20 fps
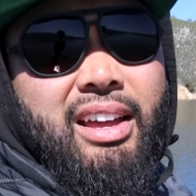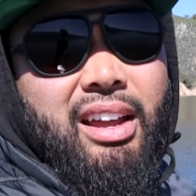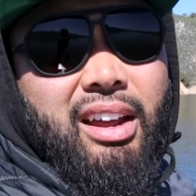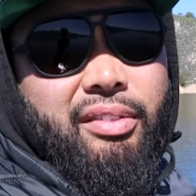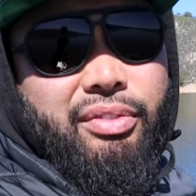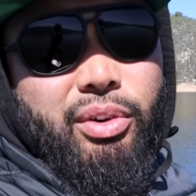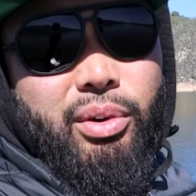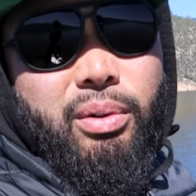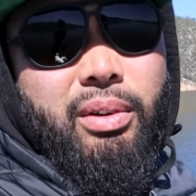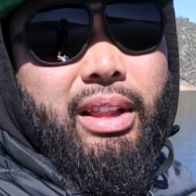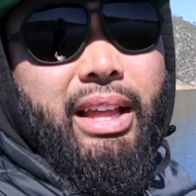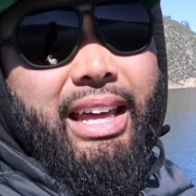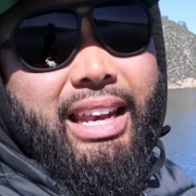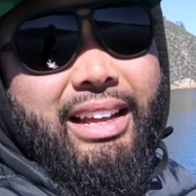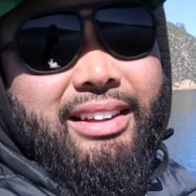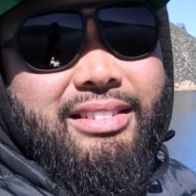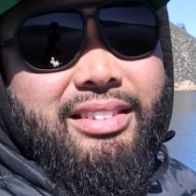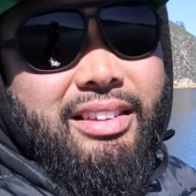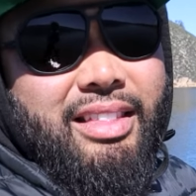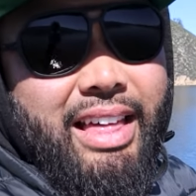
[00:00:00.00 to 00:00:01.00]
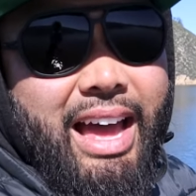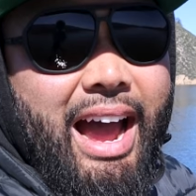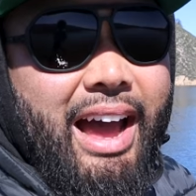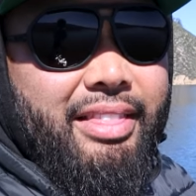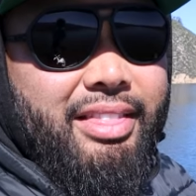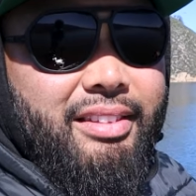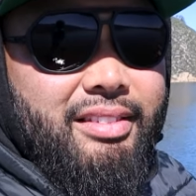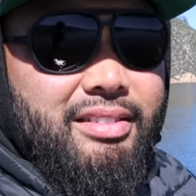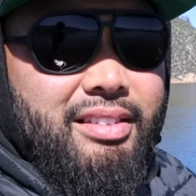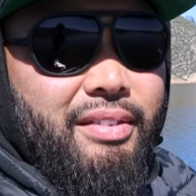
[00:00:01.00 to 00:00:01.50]
if they're relating to
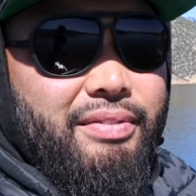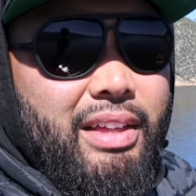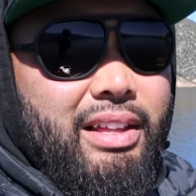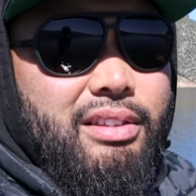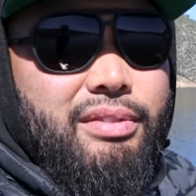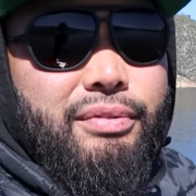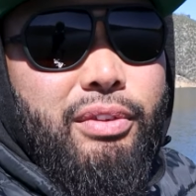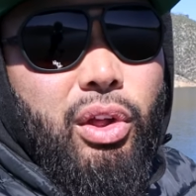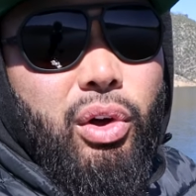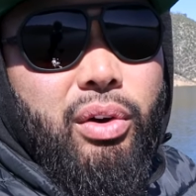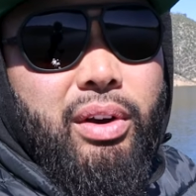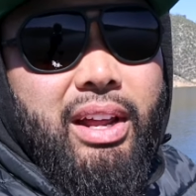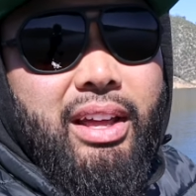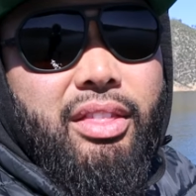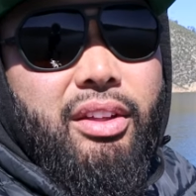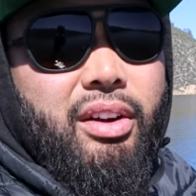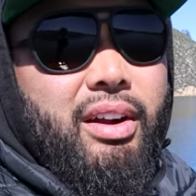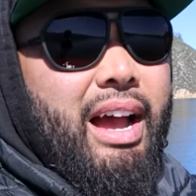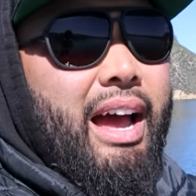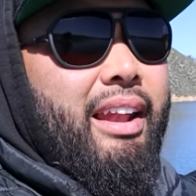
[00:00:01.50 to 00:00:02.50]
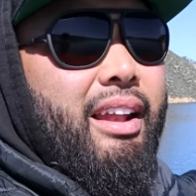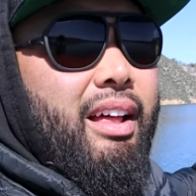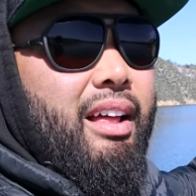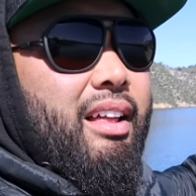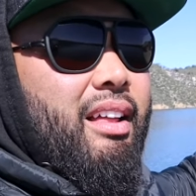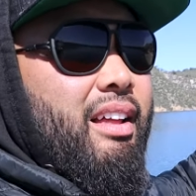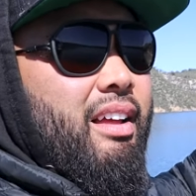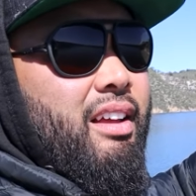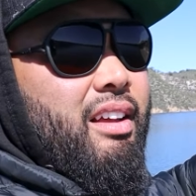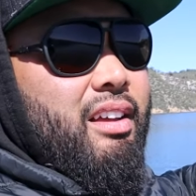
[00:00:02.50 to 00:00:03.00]
that, the stuff that's floating, they're kind of